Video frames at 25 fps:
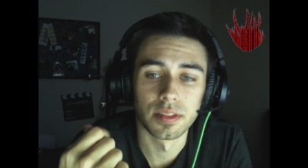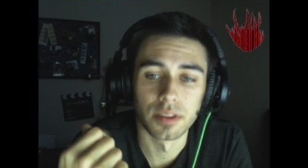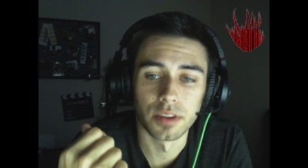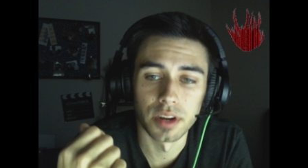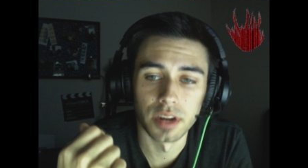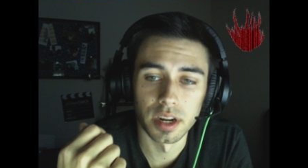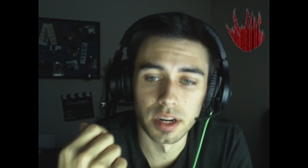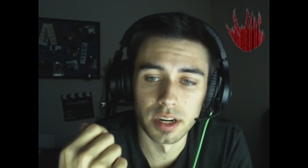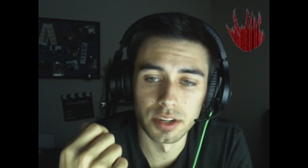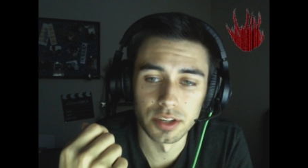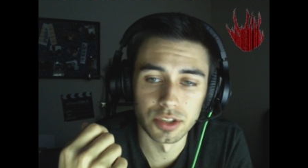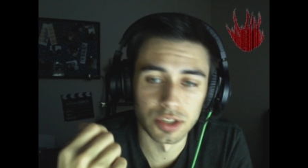
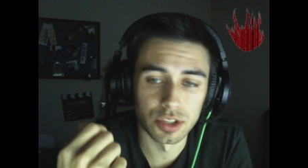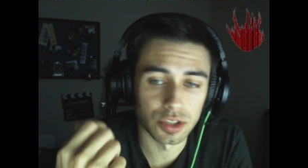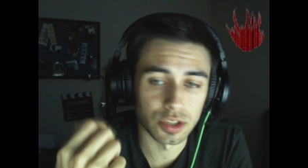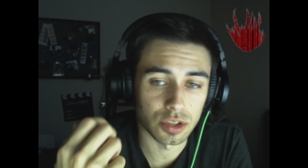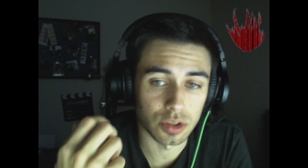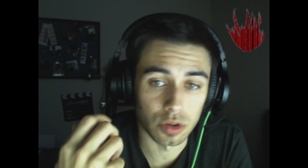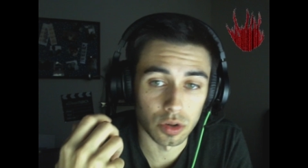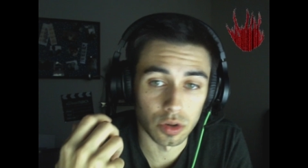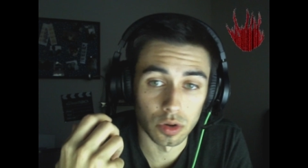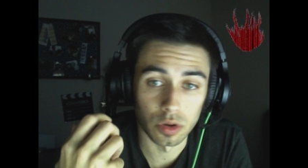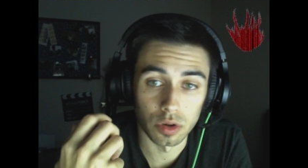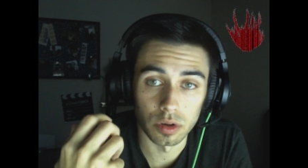They're going to
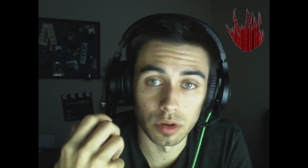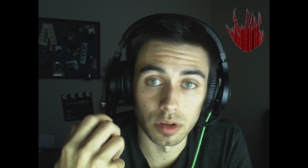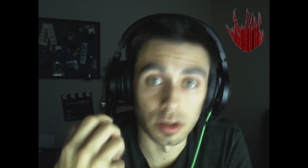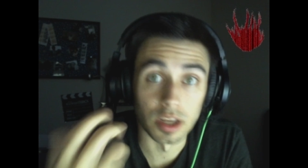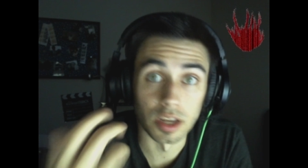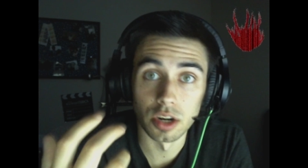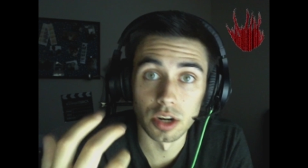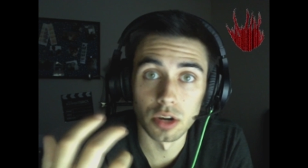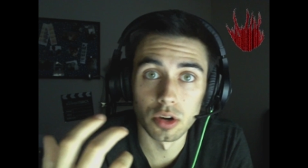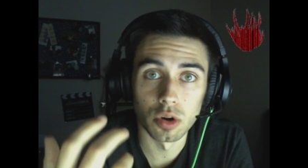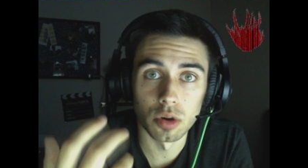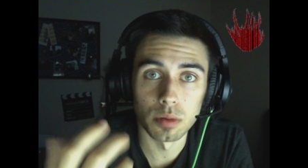just
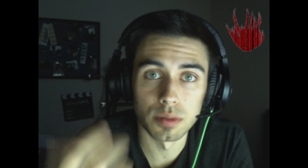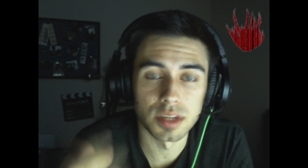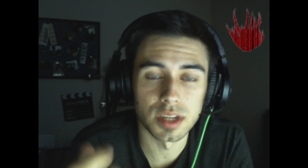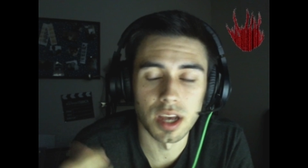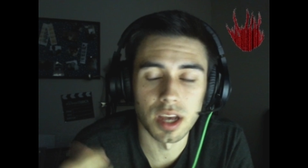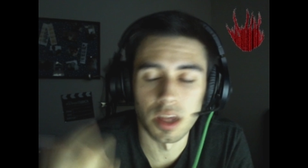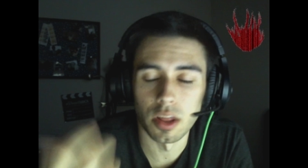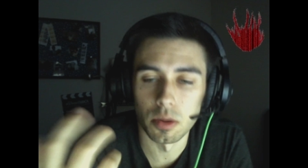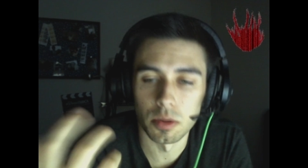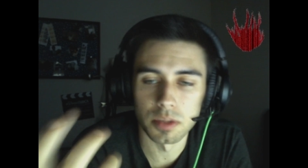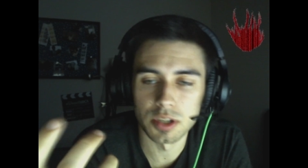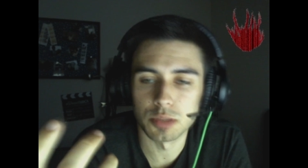get a group
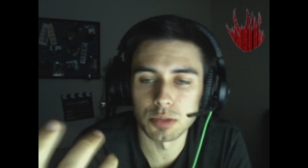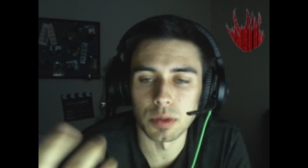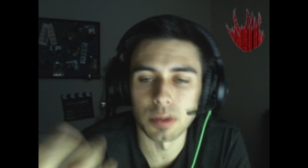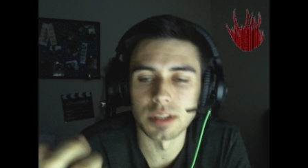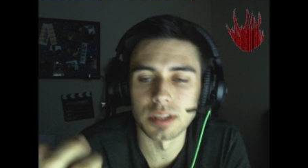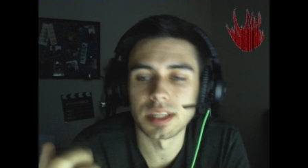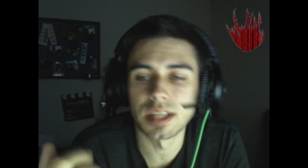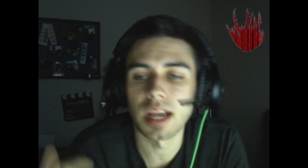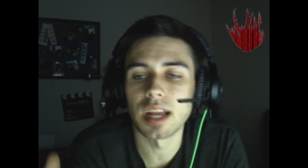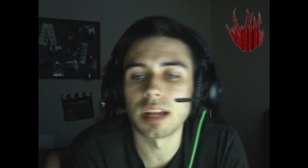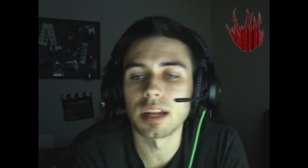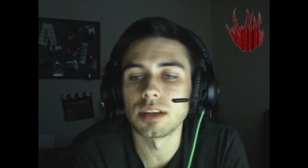together, be
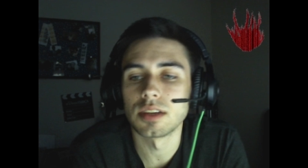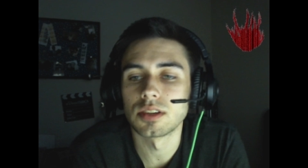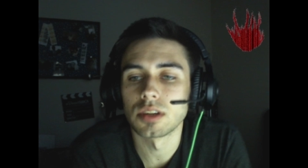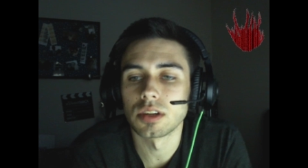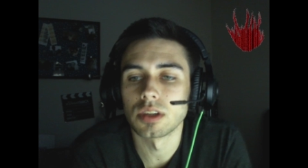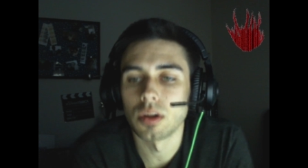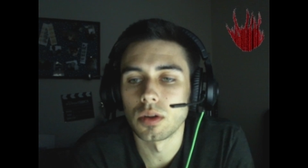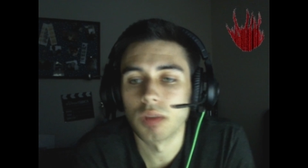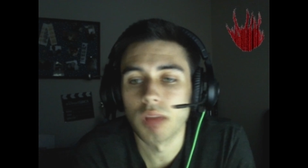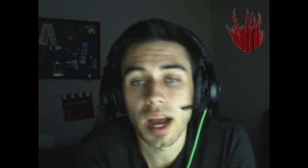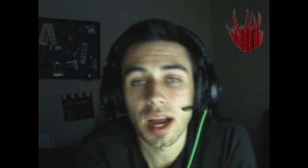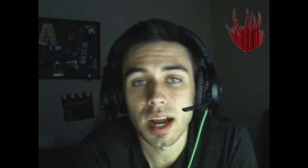spontaneous,
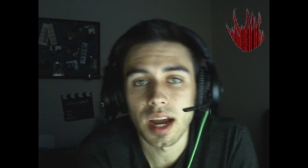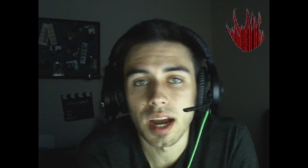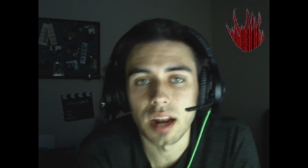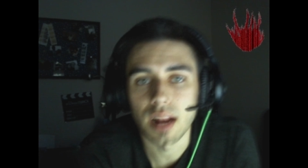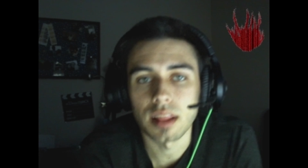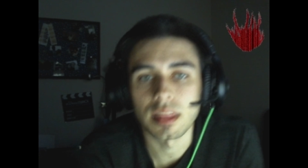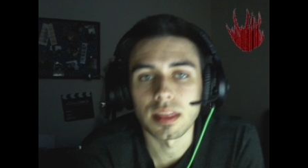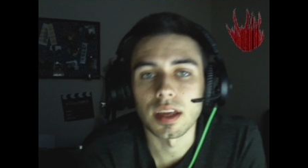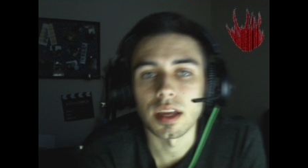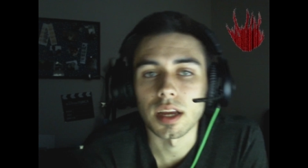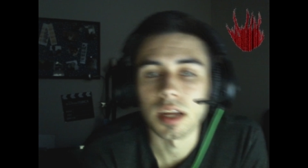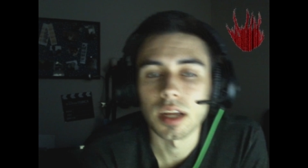you know, that
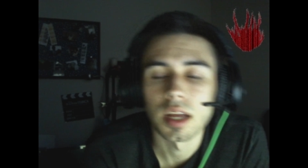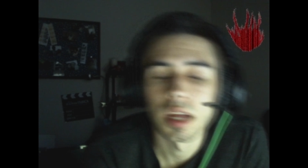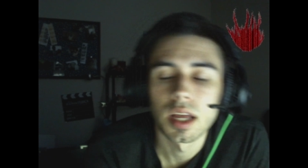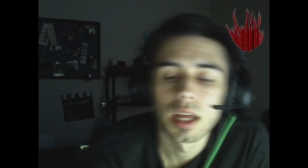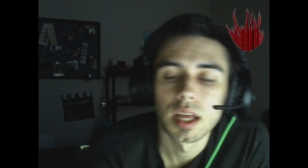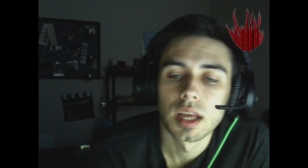kind of thing.